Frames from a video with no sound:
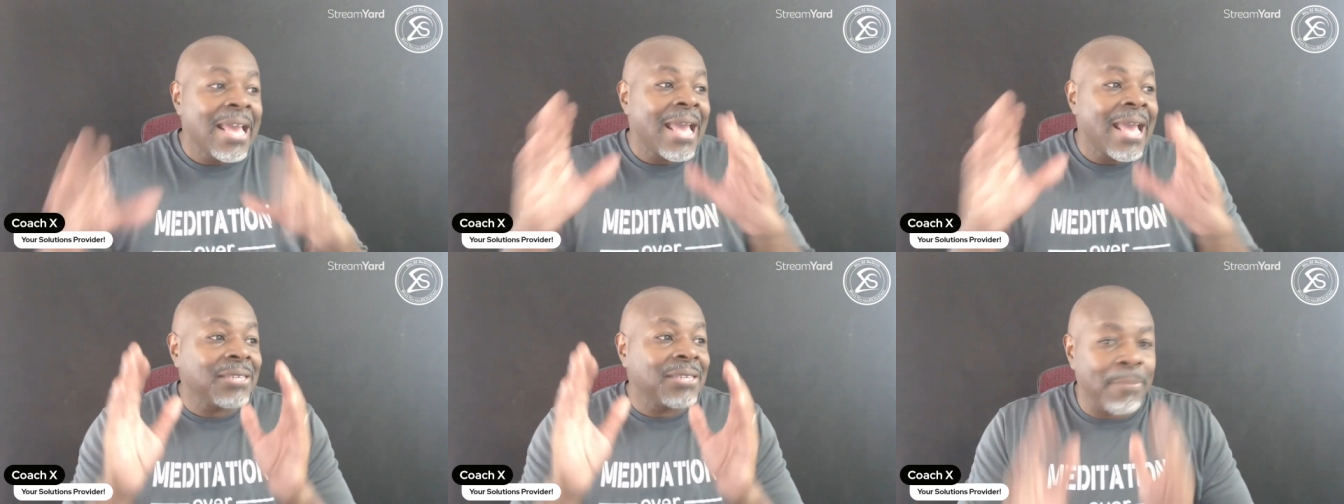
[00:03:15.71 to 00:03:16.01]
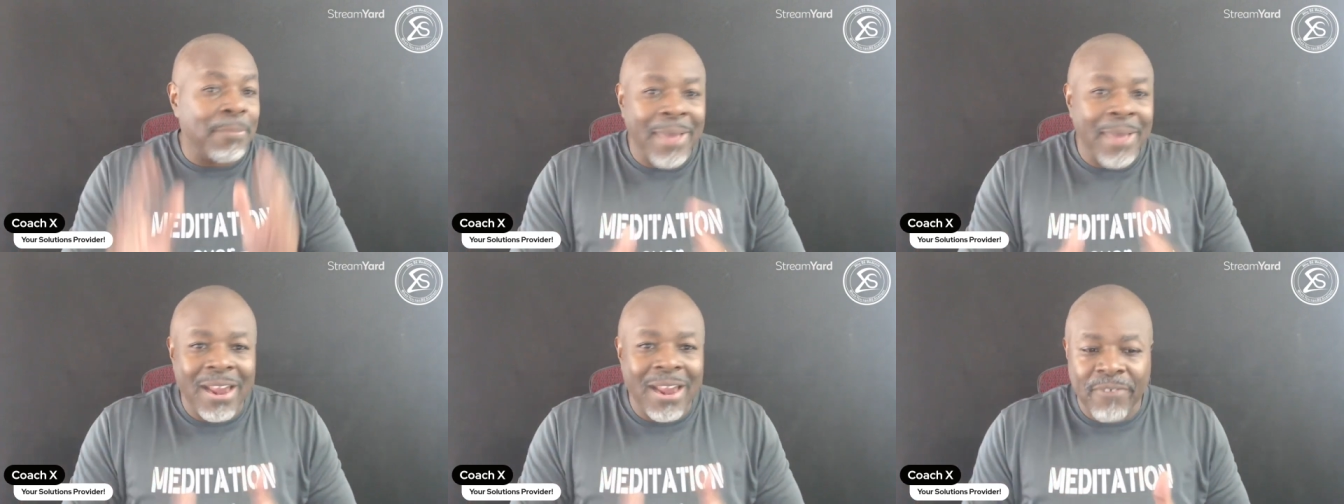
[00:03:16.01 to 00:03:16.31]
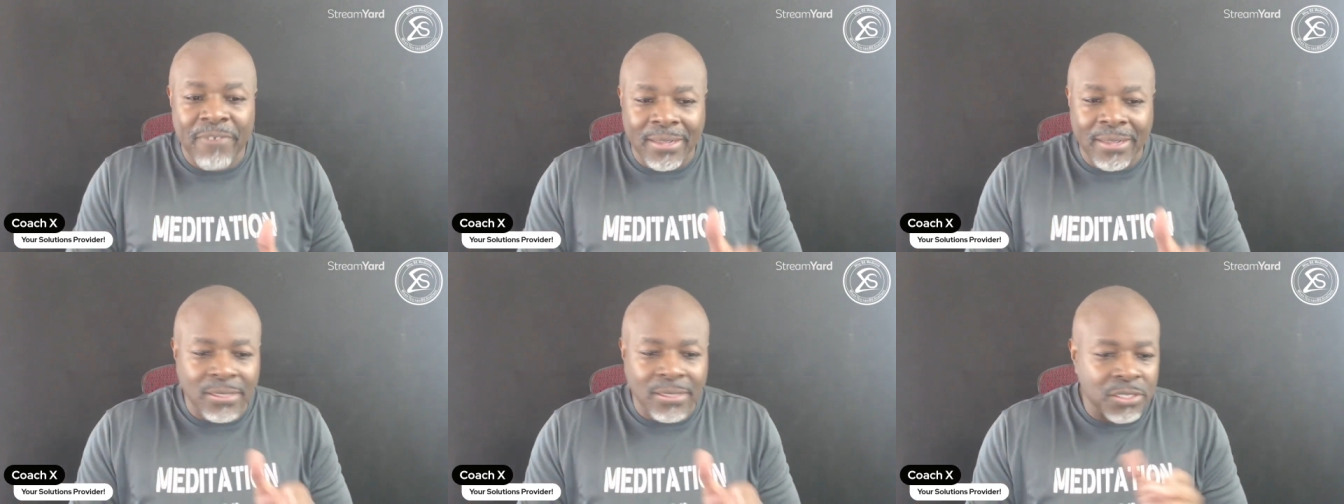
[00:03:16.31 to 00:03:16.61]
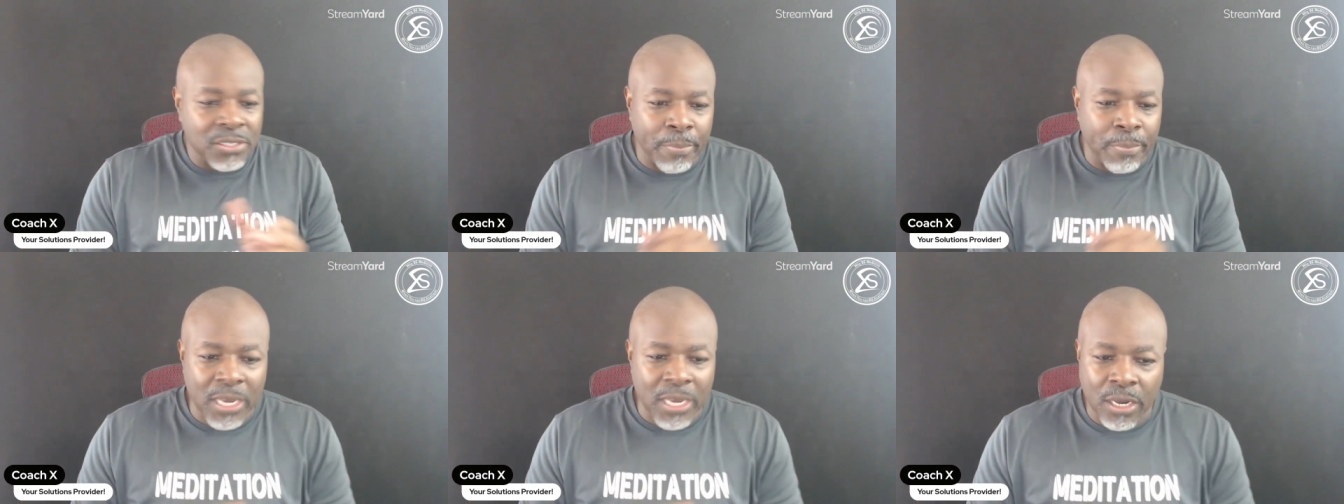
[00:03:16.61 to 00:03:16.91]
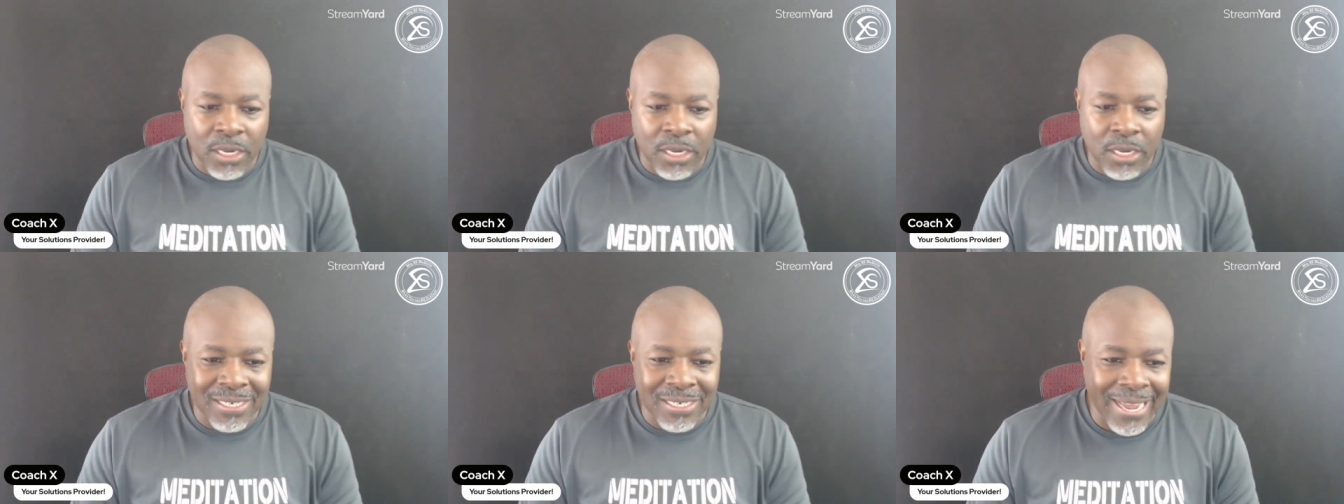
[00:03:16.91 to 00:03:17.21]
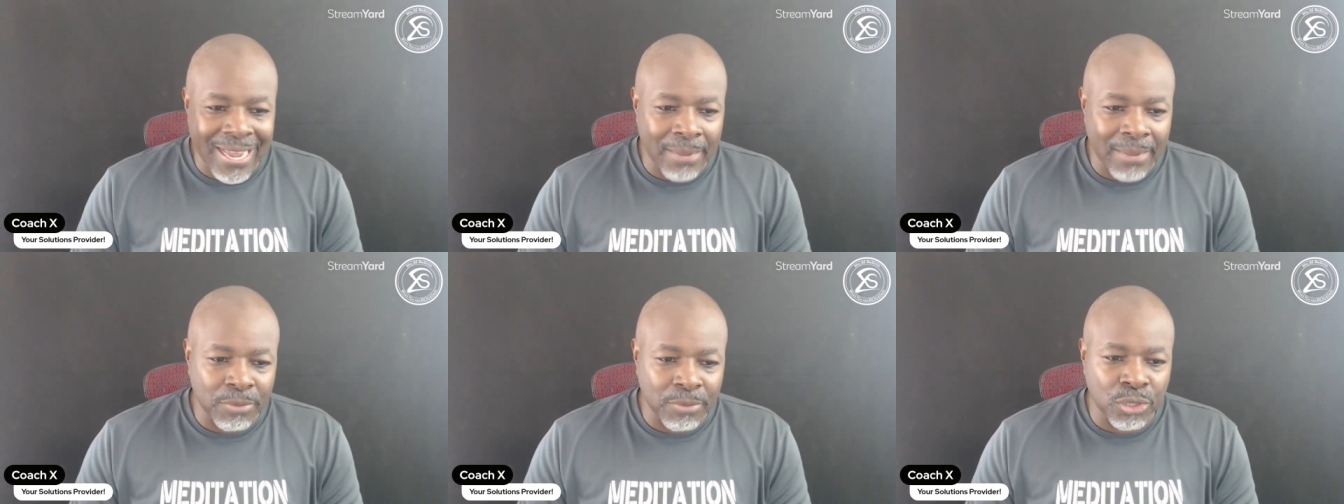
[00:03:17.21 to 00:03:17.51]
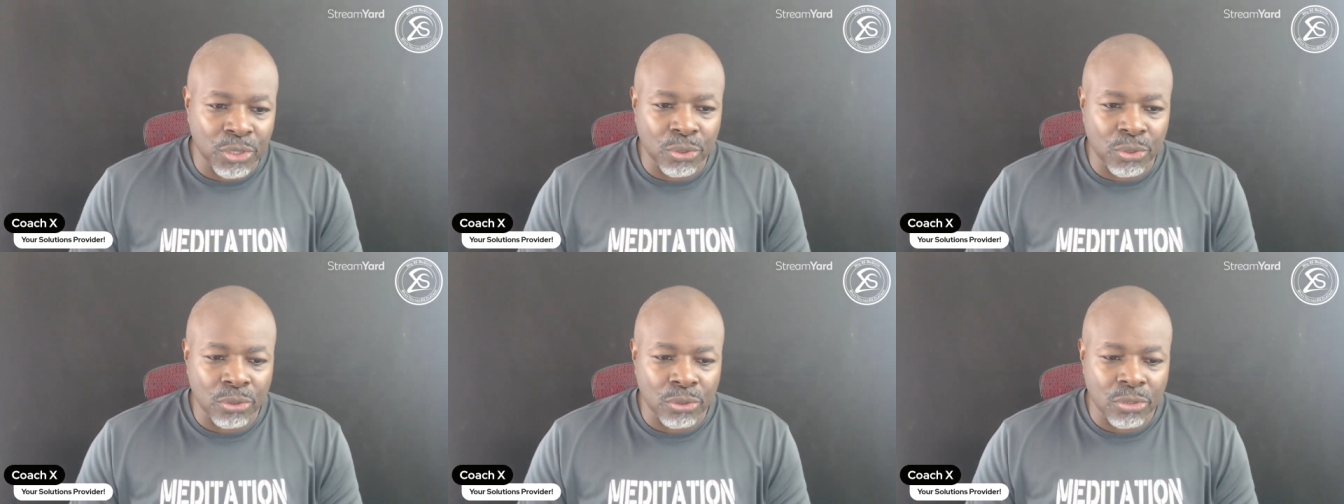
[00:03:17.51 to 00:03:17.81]
As a matter of fact, this will be a good time
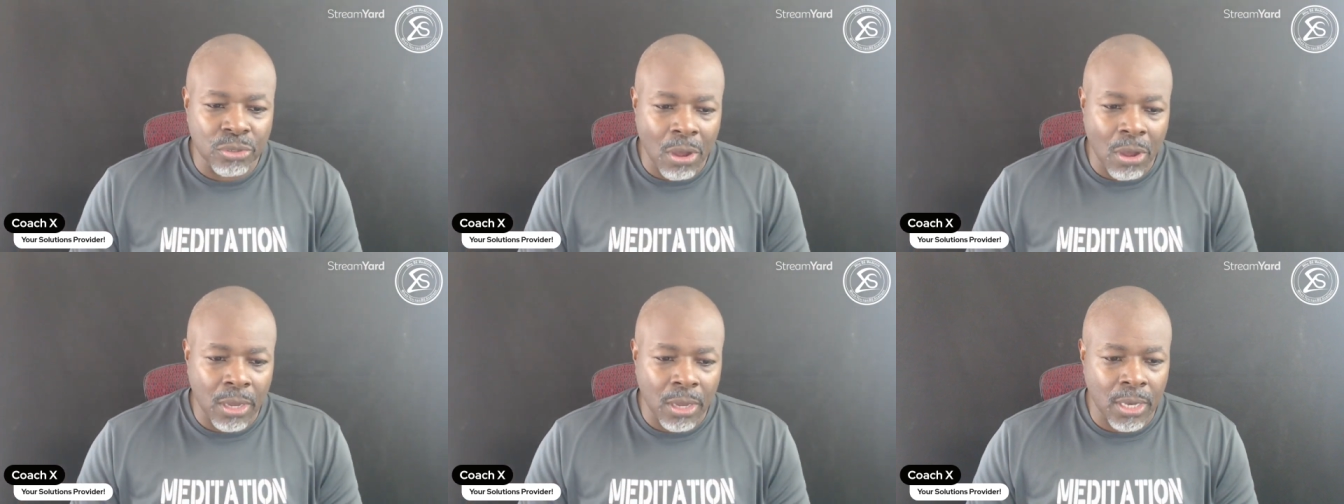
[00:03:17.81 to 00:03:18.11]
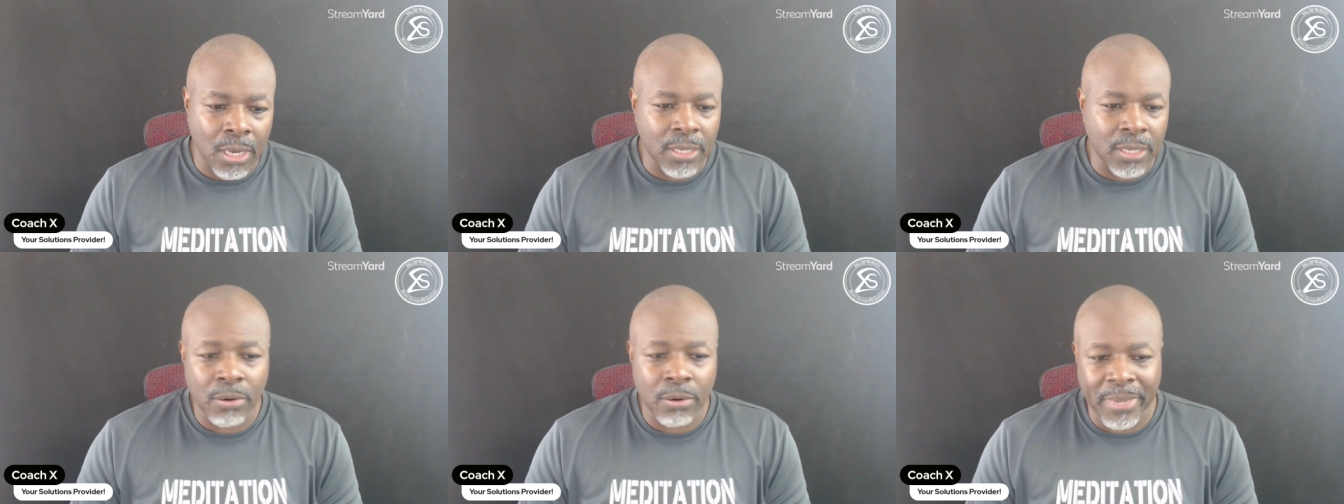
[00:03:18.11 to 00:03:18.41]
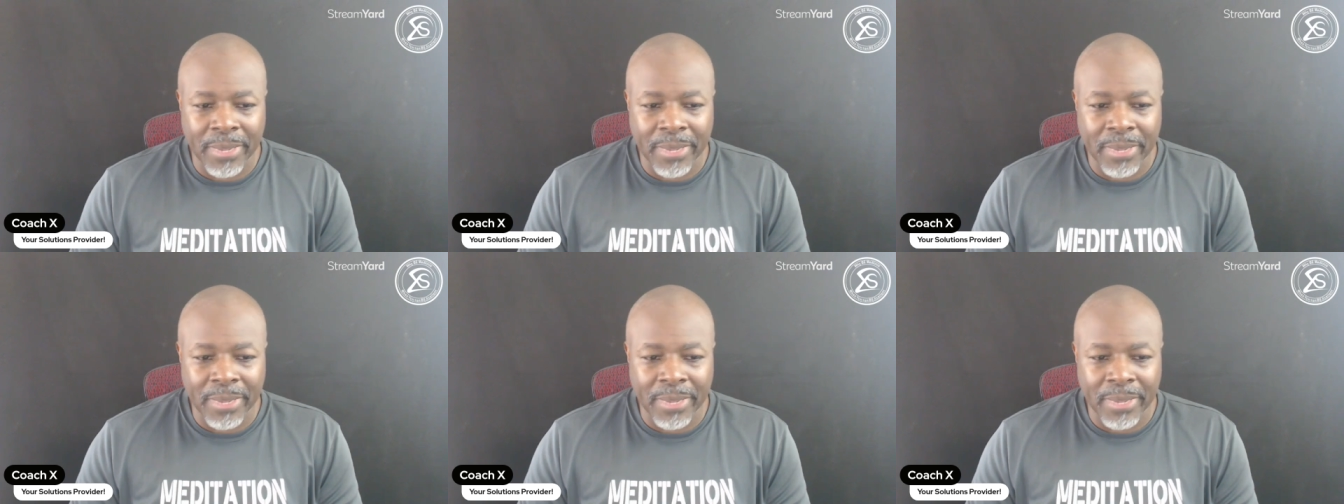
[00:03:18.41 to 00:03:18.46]
to talk a little